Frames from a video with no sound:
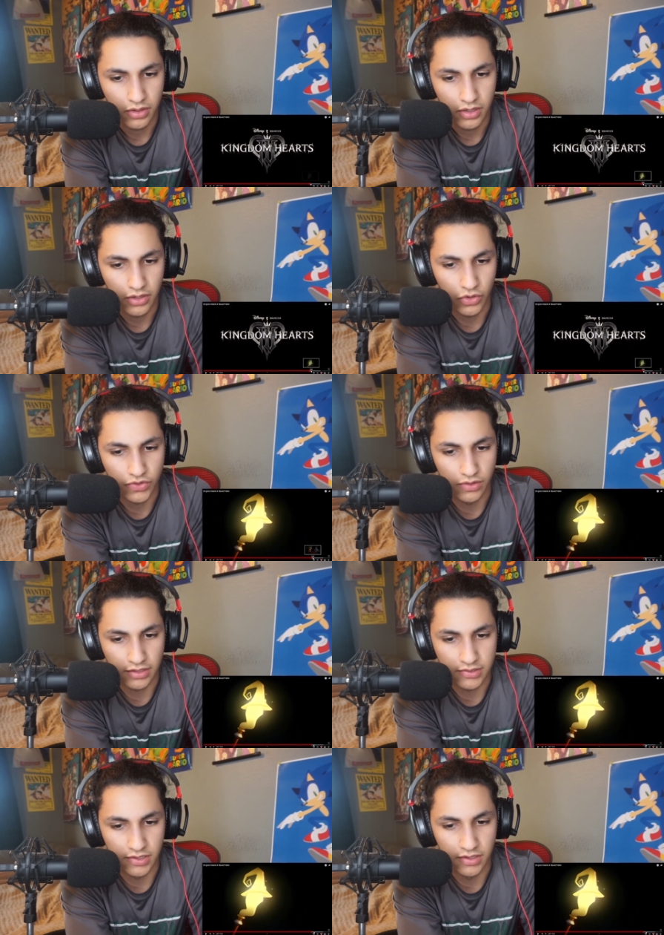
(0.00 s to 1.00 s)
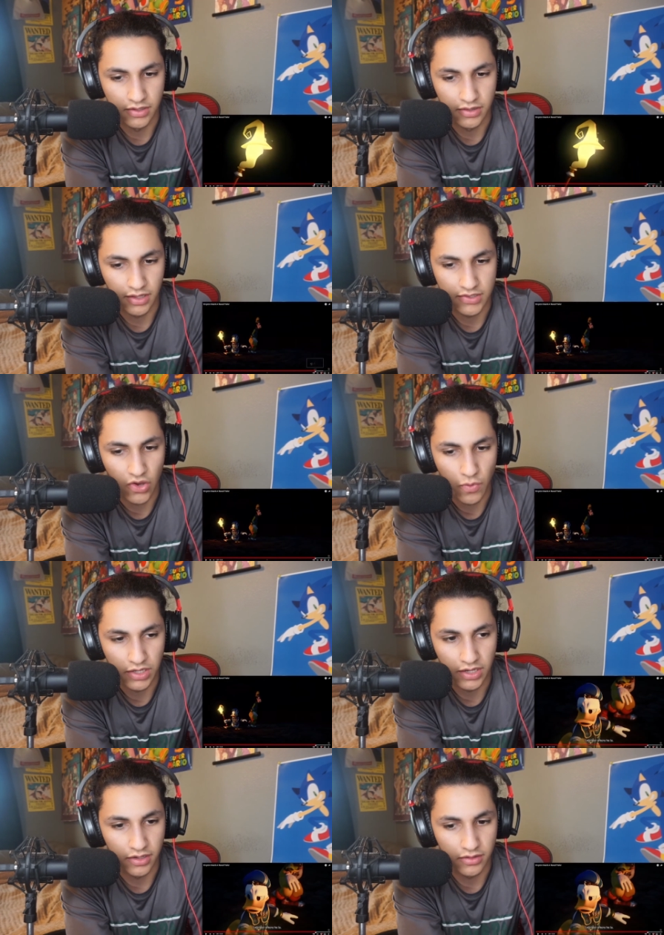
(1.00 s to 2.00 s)
And also, that's it. That's all we
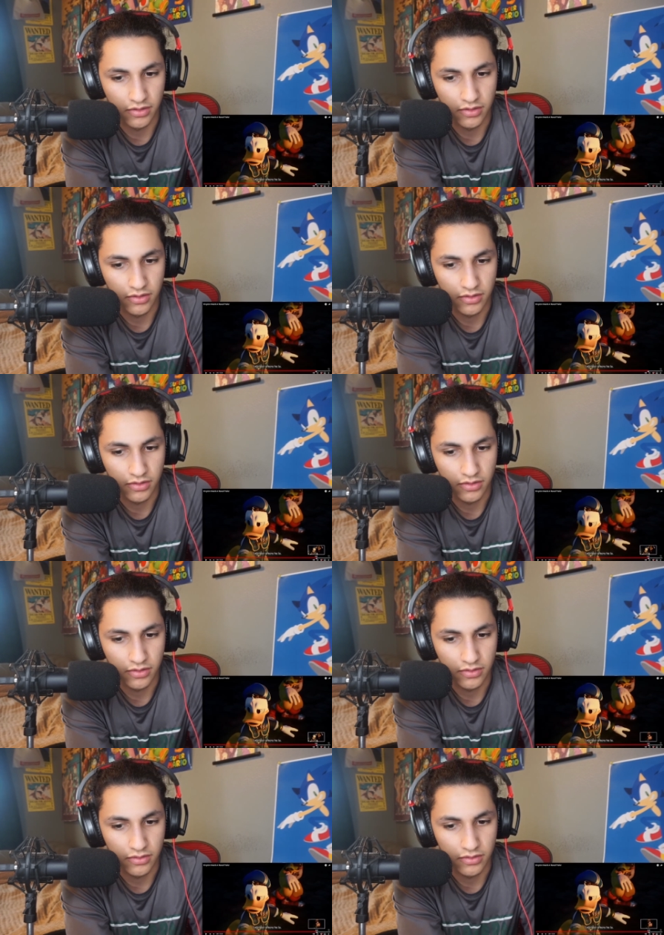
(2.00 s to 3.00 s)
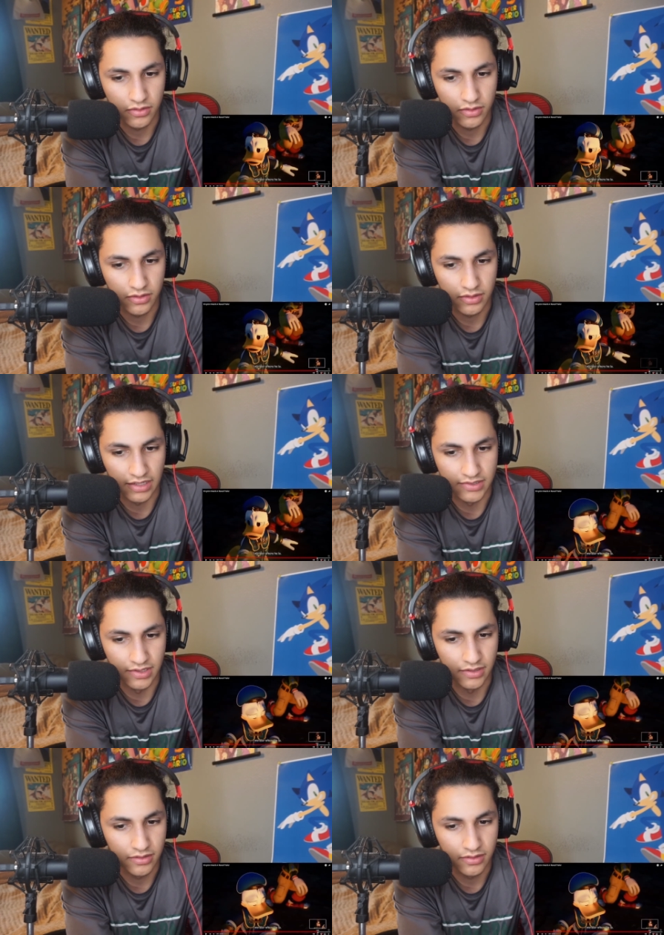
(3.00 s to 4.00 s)
get. That's
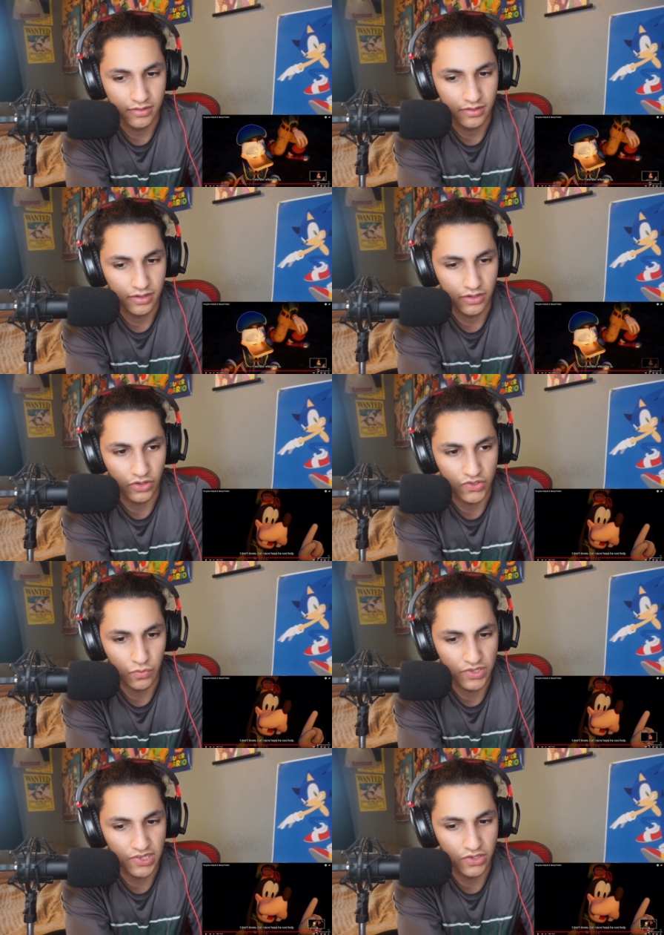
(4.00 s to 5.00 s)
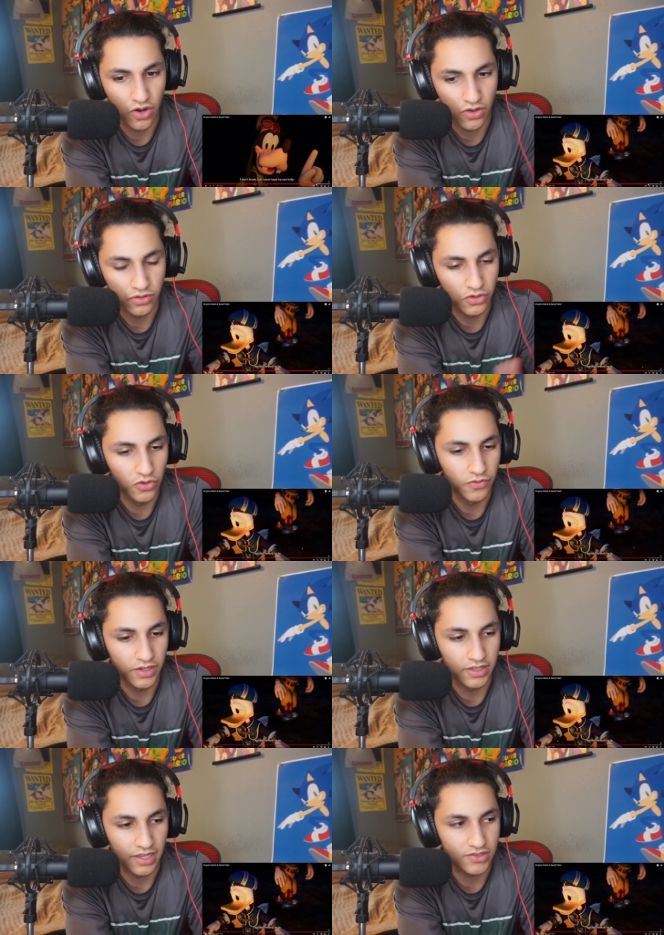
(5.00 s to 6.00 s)
it. And also, we see Donald the Goofy,
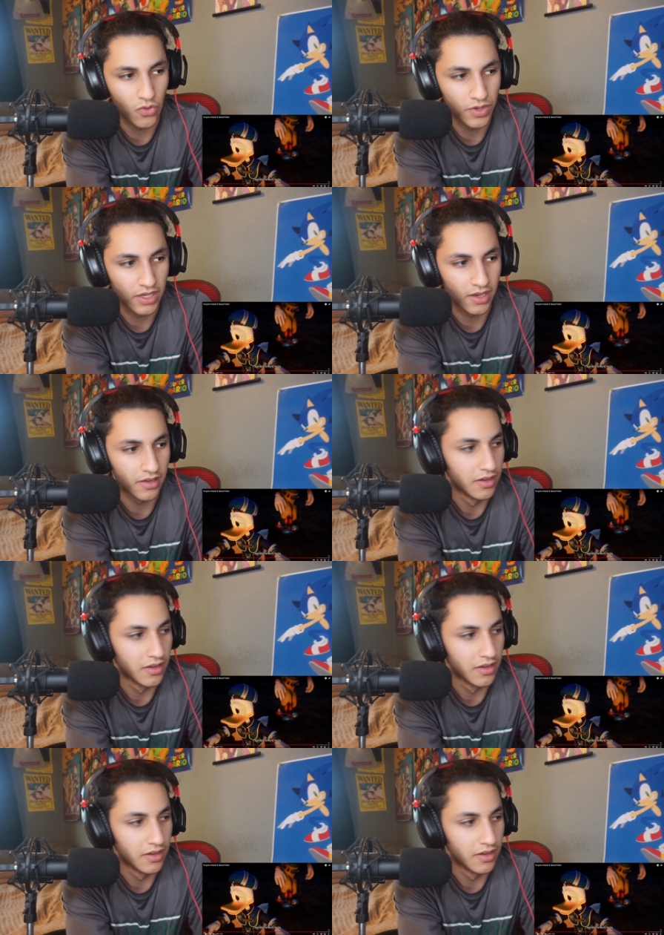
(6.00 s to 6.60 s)
and that's all we get.